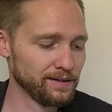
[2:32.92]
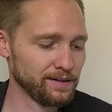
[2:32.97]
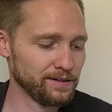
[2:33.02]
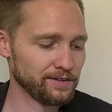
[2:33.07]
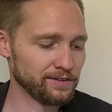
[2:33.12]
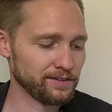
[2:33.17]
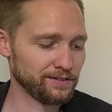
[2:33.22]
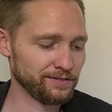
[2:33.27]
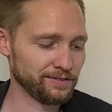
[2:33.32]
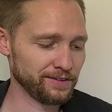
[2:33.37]

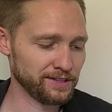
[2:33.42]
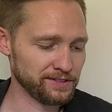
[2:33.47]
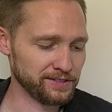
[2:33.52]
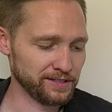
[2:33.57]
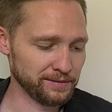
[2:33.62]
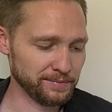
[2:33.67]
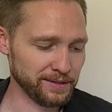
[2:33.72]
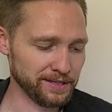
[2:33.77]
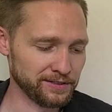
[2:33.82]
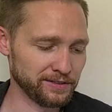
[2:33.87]
So for our
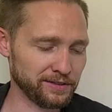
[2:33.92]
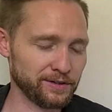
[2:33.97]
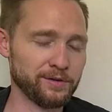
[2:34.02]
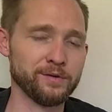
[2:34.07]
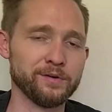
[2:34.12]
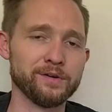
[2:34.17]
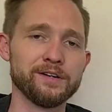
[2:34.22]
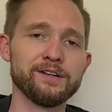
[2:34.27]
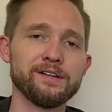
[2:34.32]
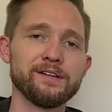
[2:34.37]
G major
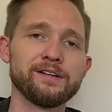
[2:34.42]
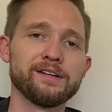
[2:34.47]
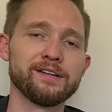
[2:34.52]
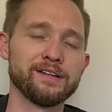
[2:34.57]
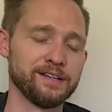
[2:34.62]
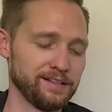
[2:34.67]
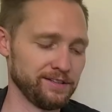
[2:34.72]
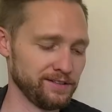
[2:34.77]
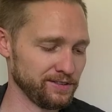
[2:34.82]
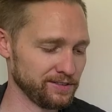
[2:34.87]
chord,
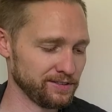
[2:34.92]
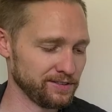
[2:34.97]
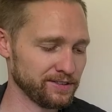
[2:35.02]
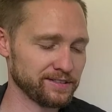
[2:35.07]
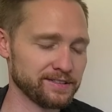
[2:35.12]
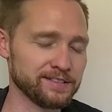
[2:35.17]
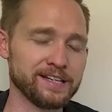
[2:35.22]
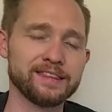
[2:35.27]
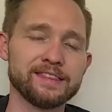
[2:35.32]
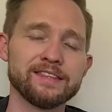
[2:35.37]
it just
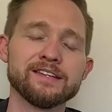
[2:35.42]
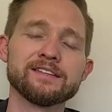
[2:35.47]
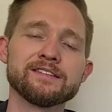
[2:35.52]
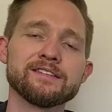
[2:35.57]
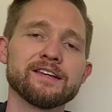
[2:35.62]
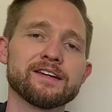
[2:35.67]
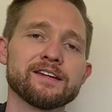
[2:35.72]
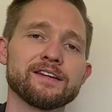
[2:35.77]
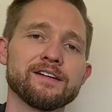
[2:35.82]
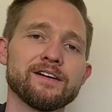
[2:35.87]
looks like this,
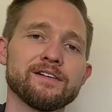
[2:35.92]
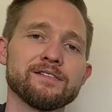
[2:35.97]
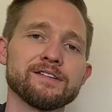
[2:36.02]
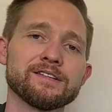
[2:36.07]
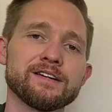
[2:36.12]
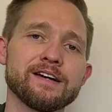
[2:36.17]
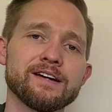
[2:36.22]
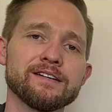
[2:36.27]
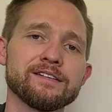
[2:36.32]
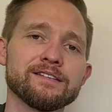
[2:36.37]
like it always
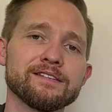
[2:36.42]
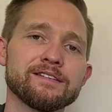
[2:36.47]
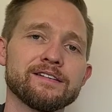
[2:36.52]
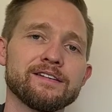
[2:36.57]
has.